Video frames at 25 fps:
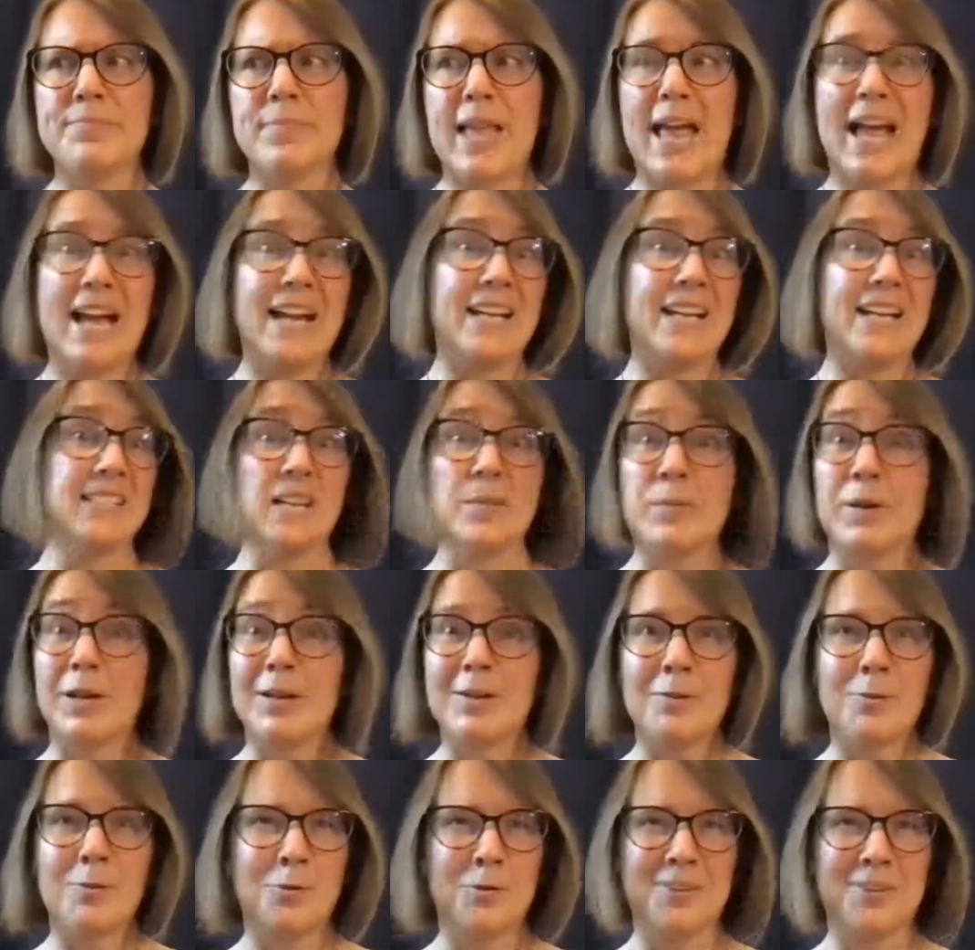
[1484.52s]

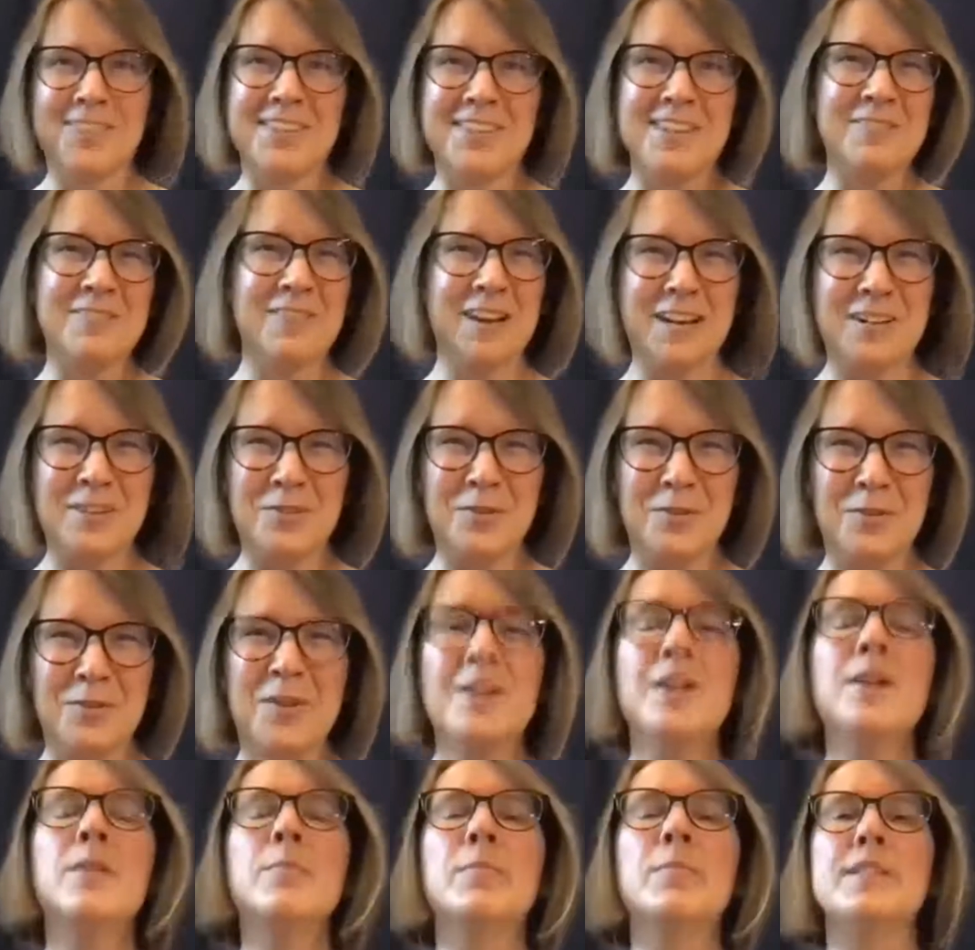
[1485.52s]
academic or theoretical,
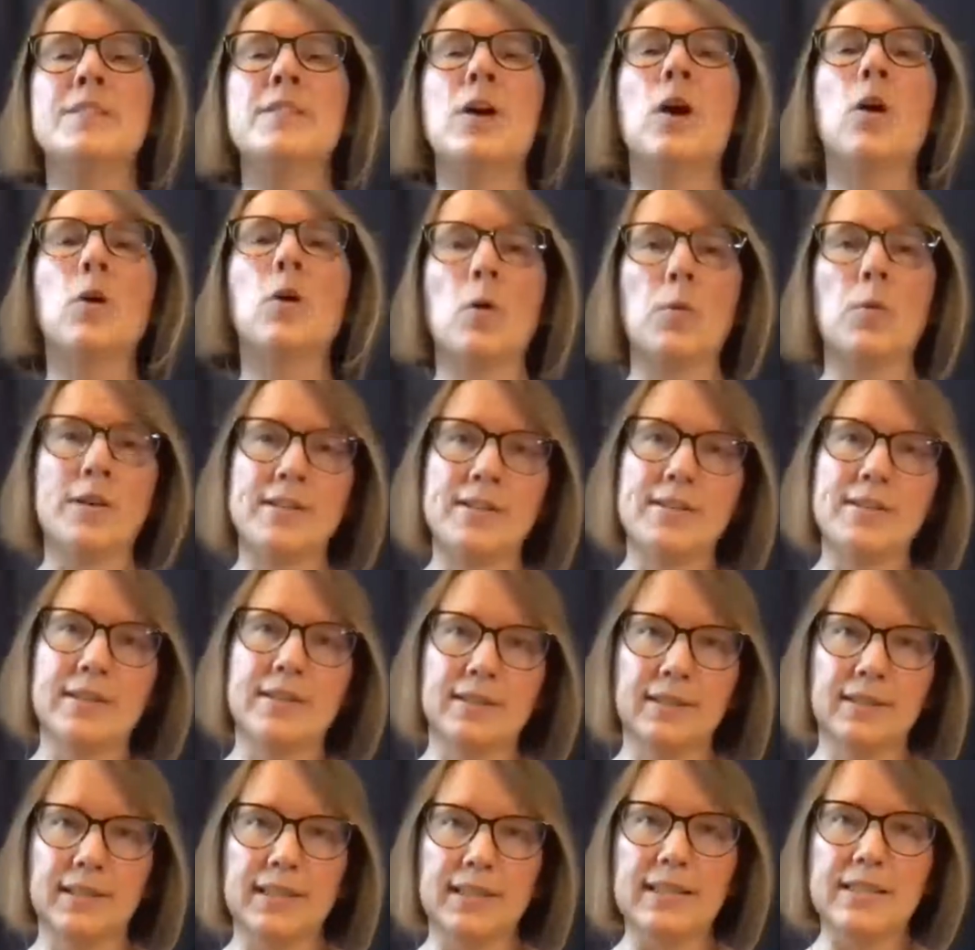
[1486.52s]
but it's all going to
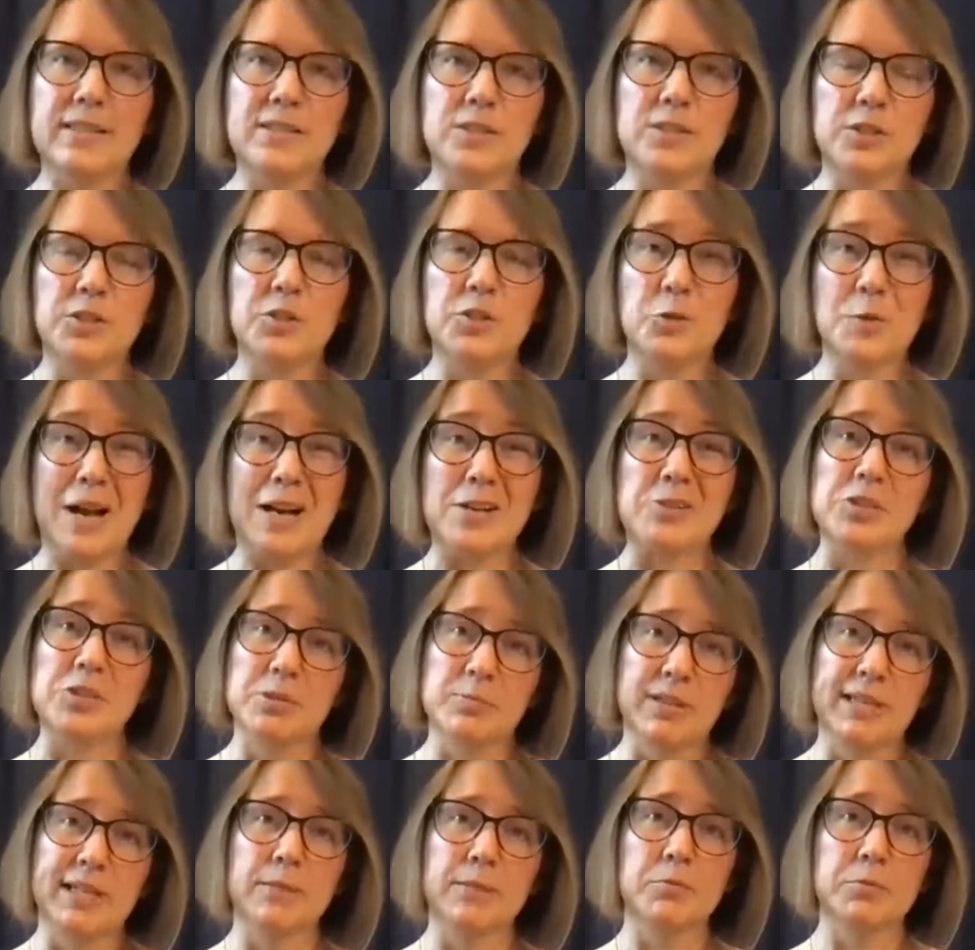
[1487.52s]
then lead to you actually
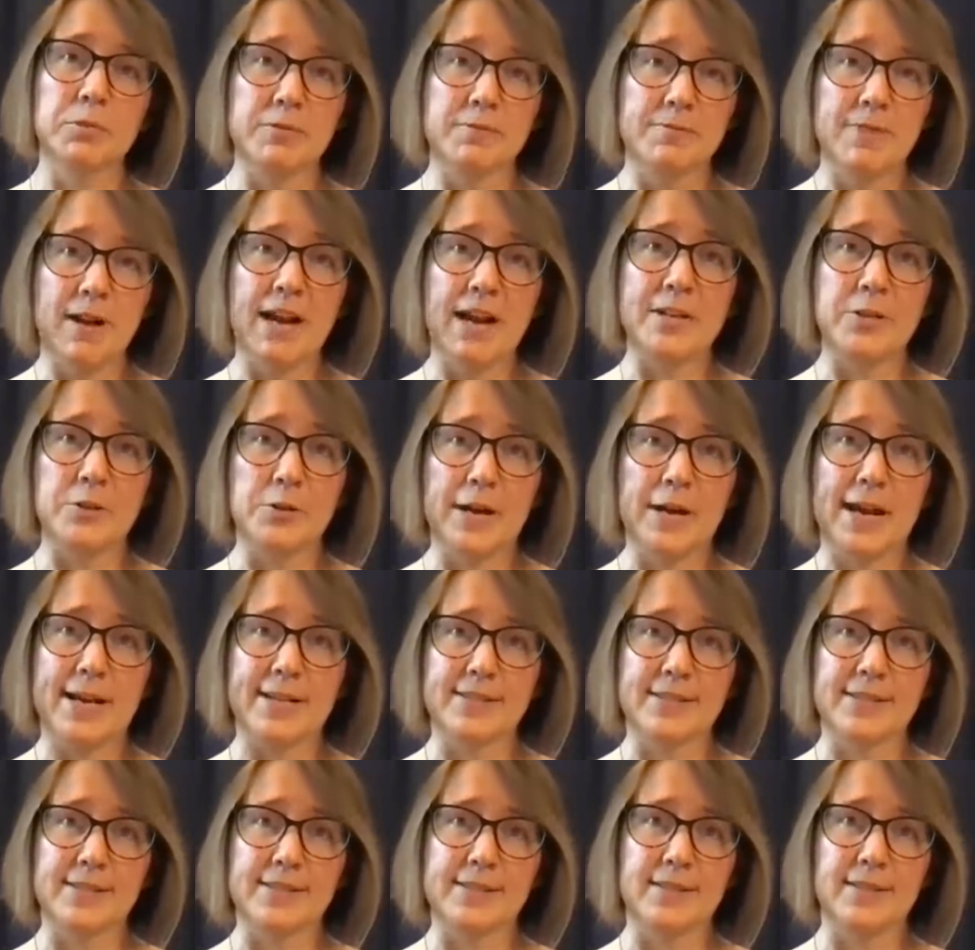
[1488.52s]
being able to find your
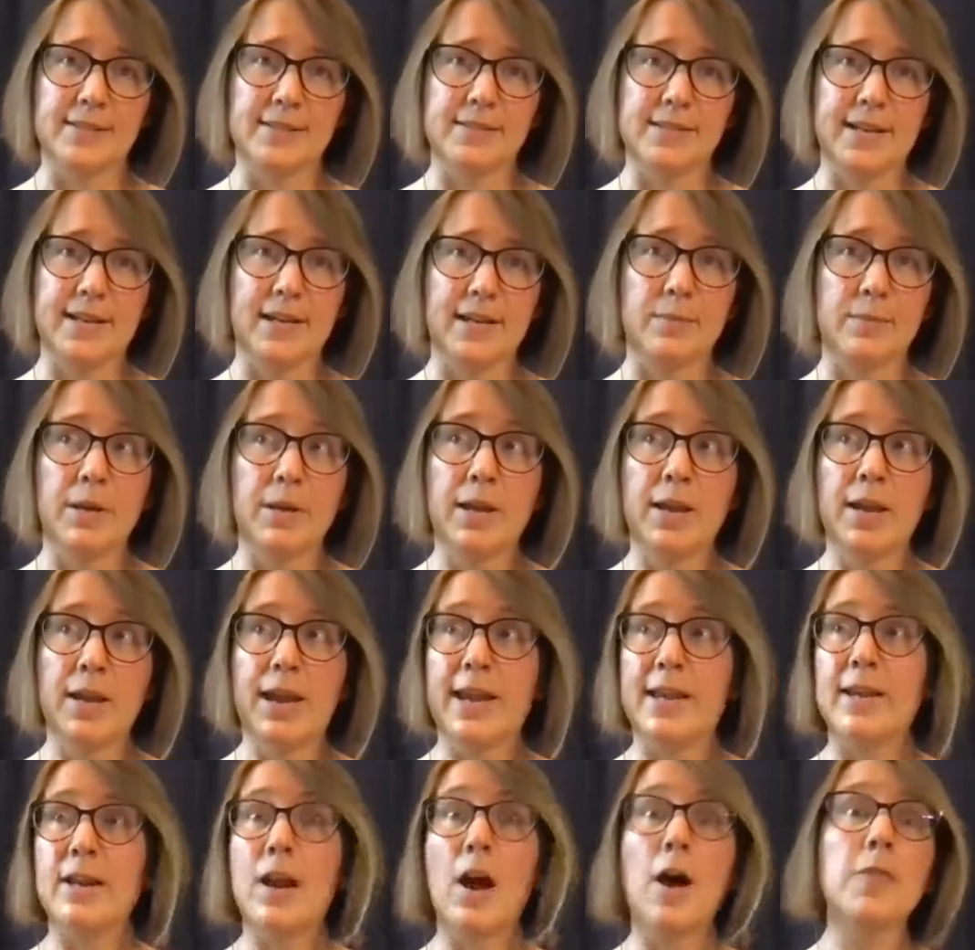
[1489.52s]
assets in the DAM
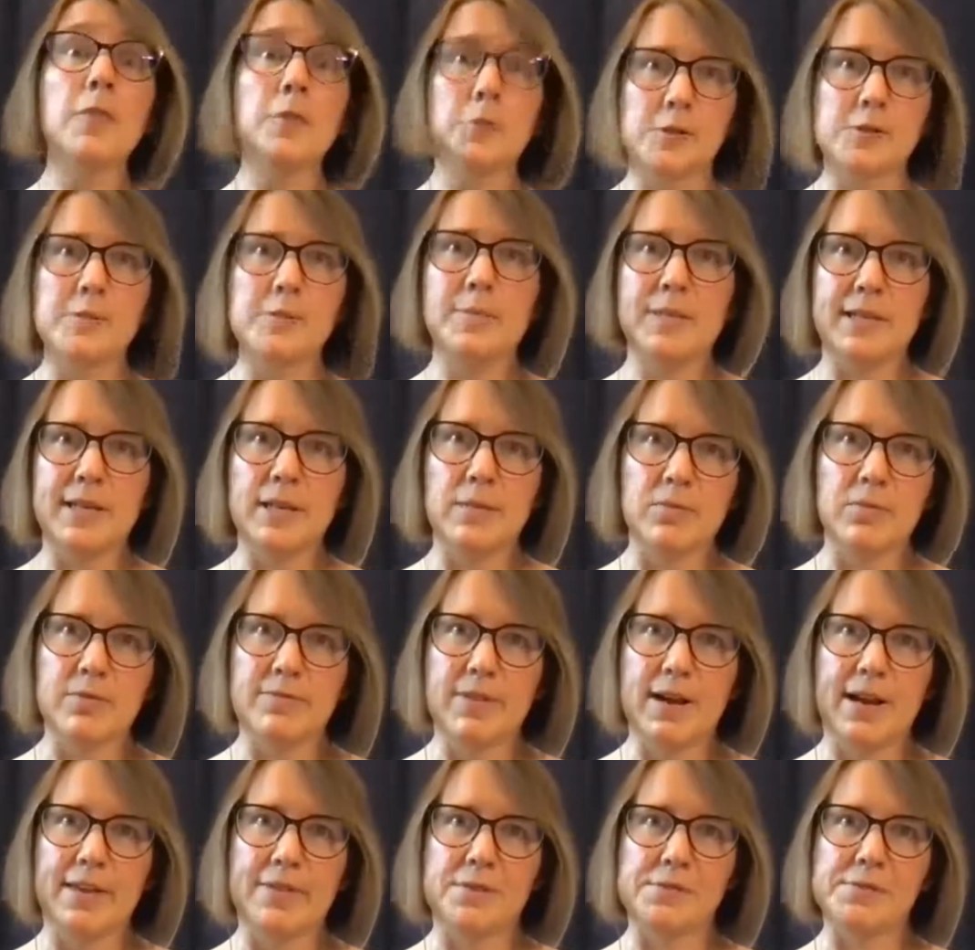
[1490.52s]
and others being able to
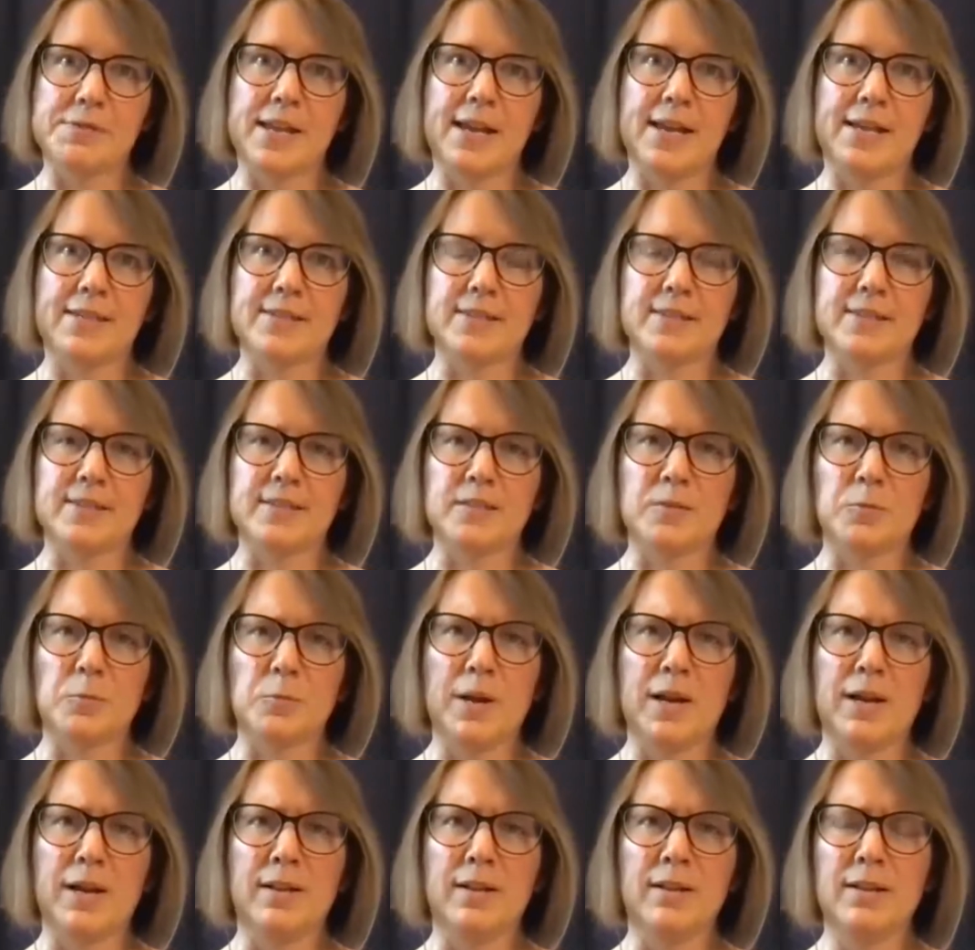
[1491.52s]
find those assets as
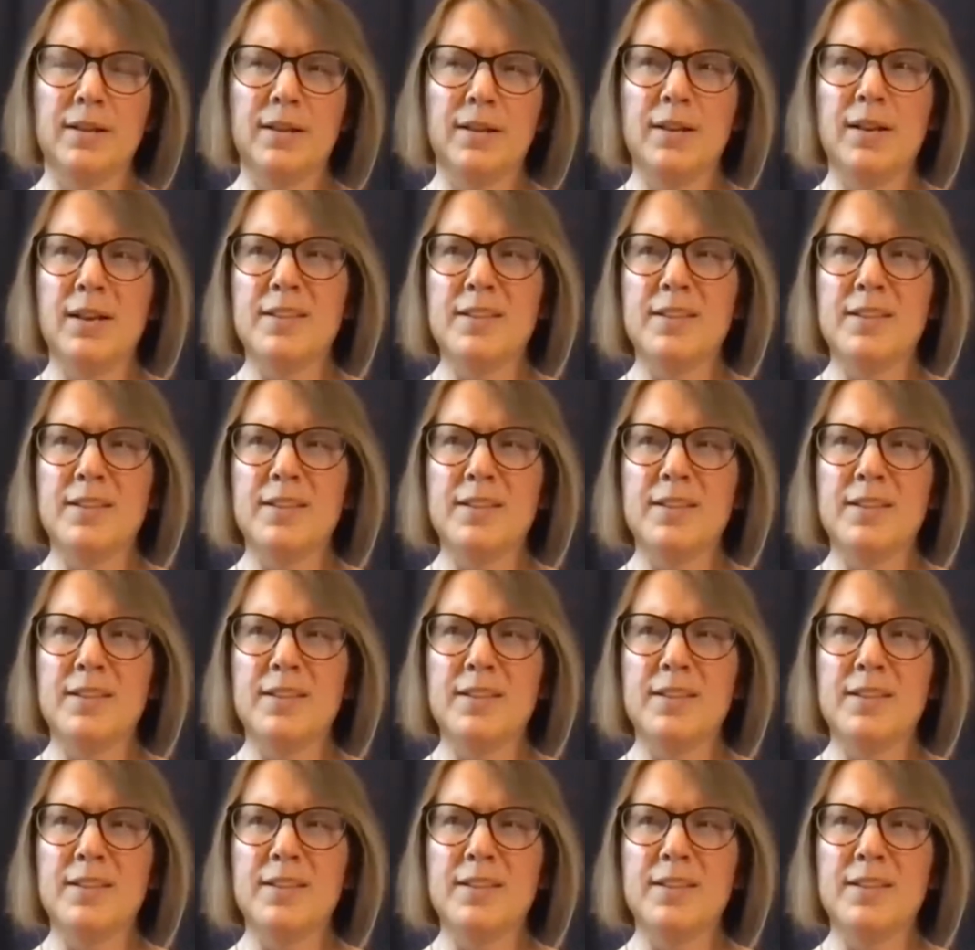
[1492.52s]
well.